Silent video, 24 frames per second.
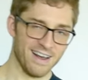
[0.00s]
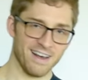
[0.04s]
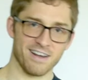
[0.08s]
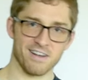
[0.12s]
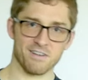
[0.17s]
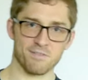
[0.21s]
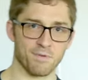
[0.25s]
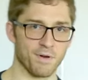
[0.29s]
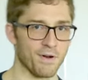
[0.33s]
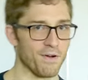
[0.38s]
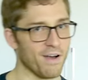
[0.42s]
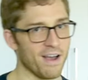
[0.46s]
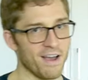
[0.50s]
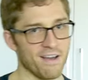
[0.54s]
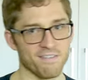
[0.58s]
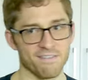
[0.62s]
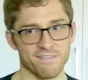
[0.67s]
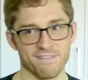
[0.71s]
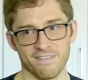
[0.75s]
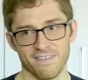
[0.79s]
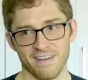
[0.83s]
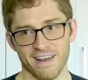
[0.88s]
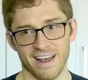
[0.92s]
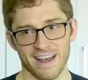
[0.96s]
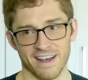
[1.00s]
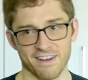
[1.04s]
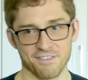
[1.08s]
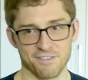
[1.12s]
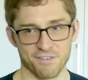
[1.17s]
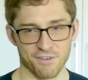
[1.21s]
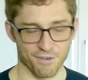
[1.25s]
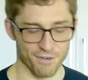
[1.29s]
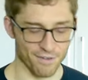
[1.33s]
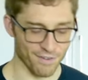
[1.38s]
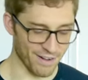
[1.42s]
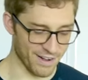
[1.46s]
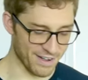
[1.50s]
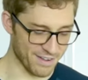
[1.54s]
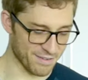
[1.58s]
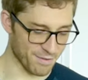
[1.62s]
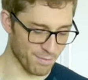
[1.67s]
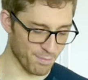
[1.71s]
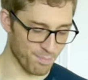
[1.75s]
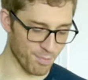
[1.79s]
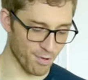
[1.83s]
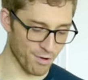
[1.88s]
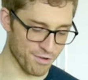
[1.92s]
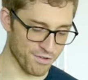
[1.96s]
because we don't have external light to
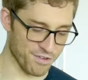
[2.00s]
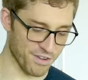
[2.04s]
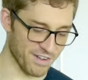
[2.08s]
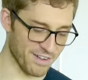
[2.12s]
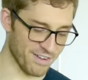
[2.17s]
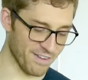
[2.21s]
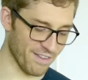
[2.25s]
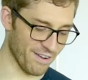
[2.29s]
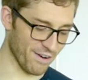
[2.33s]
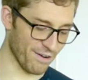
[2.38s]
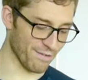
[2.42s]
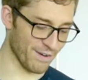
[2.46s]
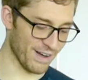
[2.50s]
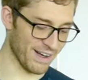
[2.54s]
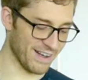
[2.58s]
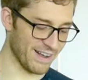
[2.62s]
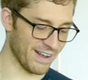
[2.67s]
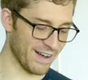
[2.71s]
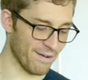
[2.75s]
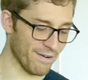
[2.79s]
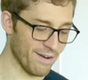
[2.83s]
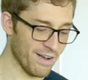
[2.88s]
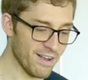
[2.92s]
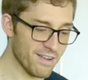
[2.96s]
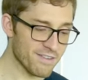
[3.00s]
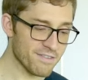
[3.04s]
push into there right now.